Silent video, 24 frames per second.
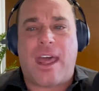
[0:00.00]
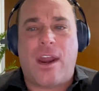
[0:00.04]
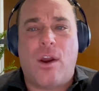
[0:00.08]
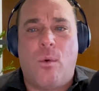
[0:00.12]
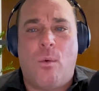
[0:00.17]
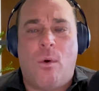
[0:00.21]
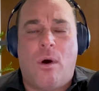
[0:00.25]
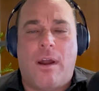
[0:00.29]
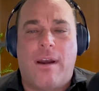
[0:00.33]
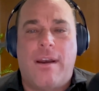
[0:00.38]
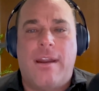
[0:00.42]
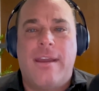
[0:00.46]
I
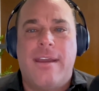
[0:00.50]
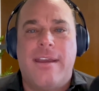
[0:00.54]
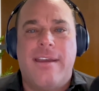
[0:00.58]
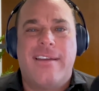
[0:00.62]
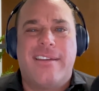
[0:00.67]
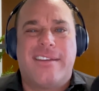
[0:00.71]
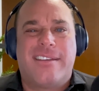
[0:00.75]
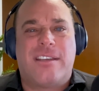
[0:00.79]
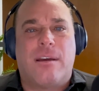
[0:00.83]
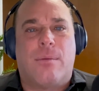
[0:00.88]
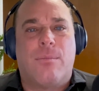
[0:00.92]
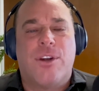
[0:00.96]
don't want
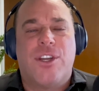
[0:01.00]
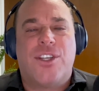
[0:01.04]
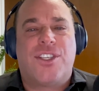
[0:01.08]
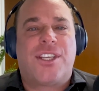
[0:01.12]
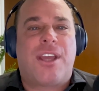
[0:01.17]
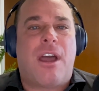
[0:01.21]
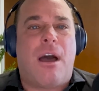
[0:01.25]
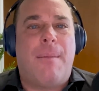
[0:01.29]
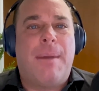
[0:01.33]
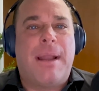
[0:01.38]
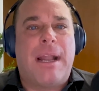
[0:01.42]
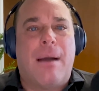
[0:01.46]
someone
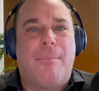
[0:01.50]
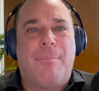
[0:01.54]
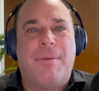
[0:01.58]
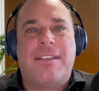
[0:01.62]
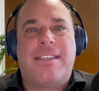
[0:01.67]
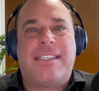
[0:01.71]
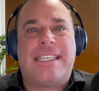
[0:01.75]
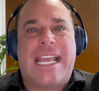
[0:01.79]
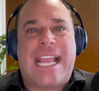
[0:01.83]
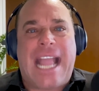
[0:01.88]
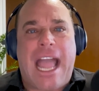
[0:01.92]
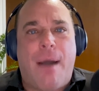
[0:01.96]
just coming up
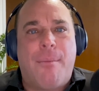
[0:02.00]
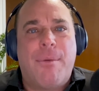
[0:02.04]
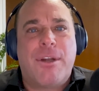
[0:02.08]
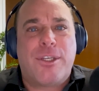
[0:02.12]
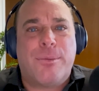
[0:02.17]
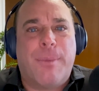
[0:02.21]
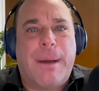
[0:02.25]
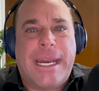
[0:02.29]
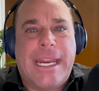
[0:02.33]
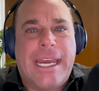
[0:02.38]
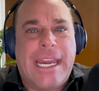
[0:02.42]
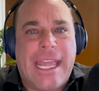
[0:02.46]
and saying, how
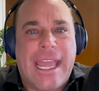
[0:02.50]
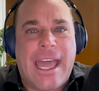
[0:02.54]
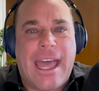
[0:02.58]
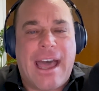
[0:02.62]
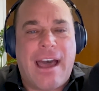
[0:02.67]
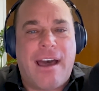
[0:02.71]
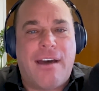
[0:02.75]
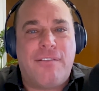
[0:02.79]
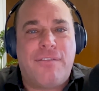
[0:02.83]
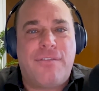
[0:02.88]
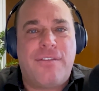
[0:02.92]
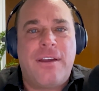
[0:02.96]
much money do you
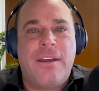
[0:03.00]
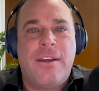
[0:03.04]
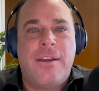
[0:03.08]
have?